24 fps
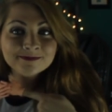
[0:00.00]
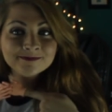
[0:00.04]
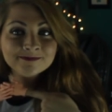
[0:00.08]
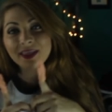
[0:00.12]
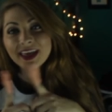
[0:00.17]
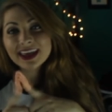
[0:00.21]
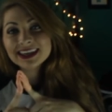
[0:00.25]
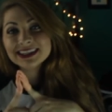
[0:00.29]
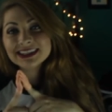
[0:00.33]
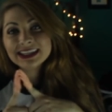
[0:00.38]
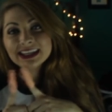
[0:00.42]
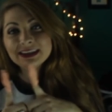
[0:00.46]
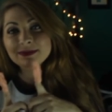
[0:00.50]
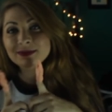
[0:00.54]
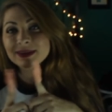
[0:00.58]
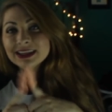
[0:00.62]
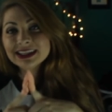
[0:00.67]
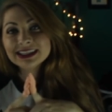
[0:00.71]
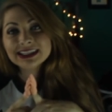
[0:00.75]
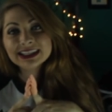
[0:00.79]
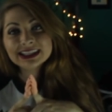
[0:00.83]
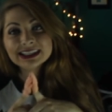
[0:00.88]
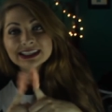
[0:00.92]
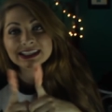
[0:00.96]
they sent
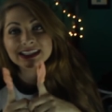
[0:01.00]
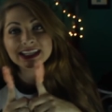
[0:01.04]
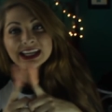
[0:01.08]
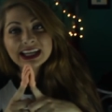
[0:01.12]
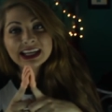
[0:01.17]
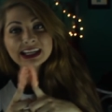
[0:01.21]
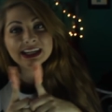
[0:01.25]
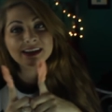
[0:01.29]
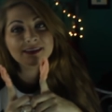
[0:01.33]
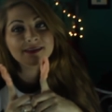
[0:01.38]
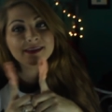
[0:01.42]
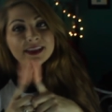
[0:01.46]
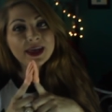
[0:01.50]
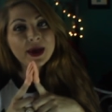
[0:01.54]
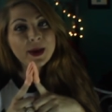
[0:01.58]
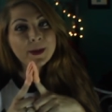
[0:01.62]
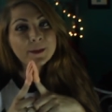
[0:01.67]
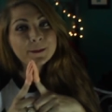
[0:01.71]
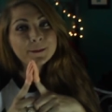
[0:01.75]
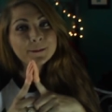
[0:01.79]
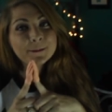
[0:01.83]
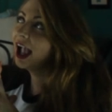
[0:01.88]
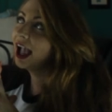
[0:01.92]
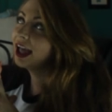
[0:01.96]
me 16 of
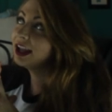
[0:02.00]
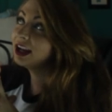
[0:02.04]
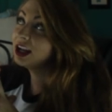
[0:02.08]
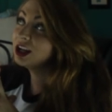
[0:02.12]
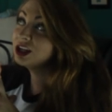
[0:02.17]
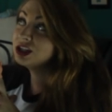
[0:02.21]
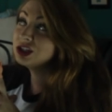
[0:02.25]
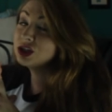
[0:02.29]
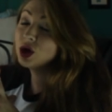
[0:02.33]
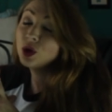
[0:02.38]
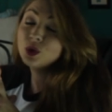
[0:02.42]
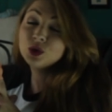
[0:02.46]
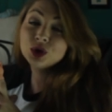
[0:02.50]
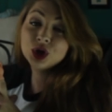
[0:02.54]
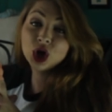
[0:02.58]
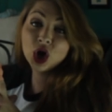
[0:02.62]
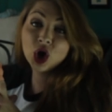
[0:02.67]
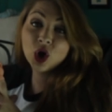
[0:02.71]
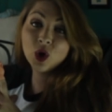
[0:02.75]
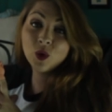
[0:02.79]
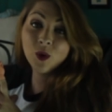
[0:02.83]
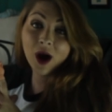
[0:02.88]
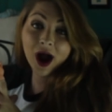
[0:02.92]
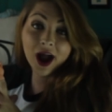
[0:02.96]
them and I don't
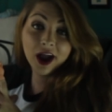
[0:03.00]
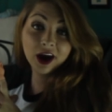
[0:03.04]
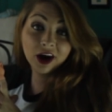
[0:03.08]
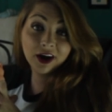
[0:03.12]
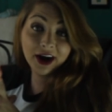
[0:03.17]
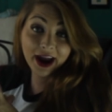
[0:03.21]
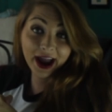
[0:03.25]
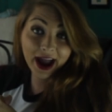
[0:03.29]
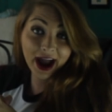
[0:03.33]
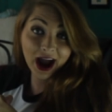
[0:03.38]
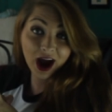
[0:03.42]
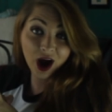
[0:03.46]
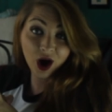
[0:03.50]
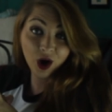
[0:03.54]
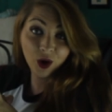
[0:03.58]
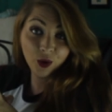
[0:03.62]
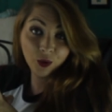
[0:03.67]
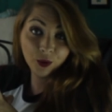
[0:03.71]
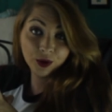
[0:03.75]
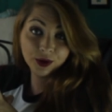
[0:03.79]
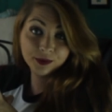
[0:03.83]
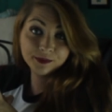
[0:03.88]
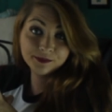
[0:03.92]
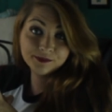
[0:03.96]
know why or
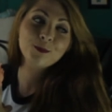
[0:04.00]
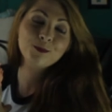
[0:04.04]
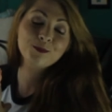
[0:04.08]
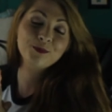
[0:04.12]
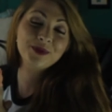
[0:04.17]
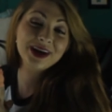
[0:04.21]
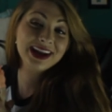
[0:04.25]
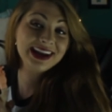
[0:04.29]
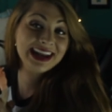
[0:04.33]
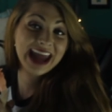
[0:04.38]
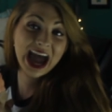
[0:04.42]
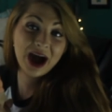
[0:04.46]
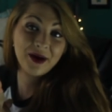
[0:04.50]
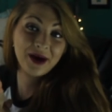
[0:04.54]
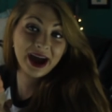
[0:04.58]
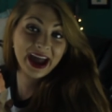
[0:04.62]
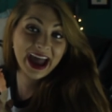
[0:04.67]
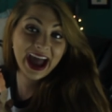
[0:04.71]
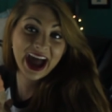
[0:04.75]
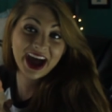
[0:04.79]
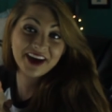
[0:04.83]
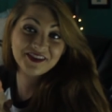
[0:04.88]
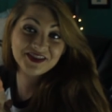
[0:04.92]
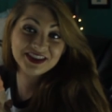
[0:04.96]
how, but now I
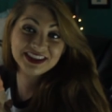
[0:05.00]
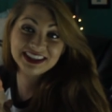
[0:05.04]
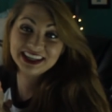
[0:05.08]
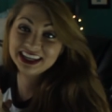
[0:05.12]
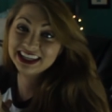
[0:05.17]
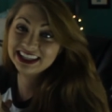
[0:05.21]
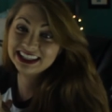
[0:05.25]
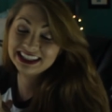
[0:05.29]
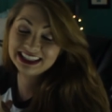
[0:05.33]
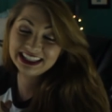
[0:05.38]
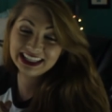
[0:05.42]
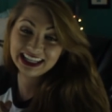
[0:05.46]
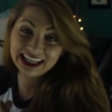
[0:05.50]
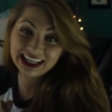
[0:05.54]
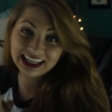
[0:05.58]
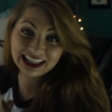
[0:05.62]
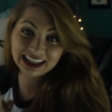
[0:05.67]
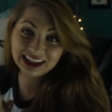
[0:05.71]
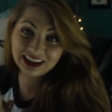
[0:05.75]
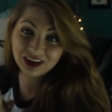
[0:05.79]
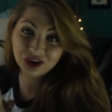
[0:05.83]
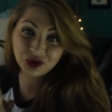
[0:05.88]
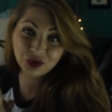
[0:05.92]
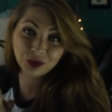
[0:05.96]
have
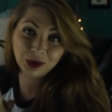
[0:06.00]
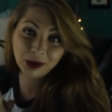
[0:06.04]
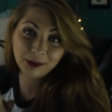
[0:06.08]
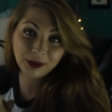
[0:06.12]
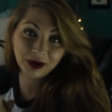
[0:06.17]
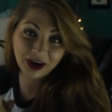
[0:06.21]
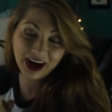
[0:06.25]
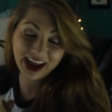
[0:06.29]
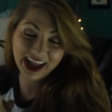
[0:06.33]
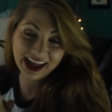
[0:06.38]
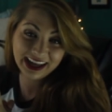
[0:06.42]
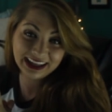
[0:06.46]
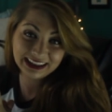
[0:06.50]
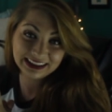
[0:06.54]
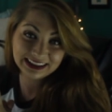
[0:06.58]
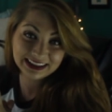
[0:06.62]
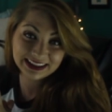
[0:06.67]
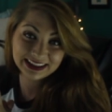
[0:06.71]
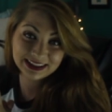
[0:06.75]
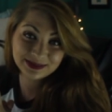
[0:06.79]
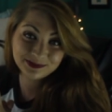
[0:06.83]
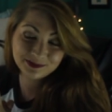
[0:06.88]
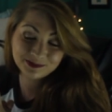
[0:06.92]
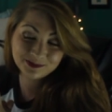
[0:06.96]
16 little rubber
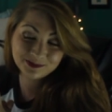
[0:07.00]
hands.